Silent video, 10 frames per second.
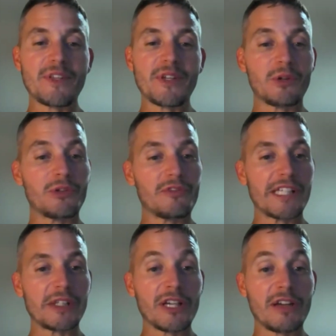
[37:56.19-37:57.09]

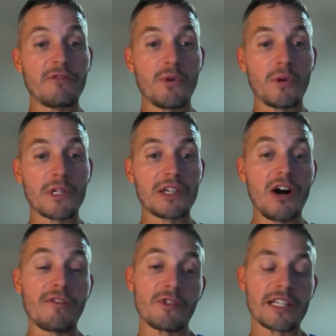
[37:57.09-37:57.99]
really looking forward to
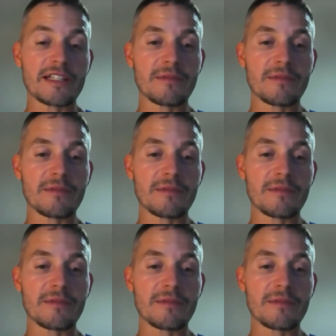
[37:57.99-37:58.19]
offering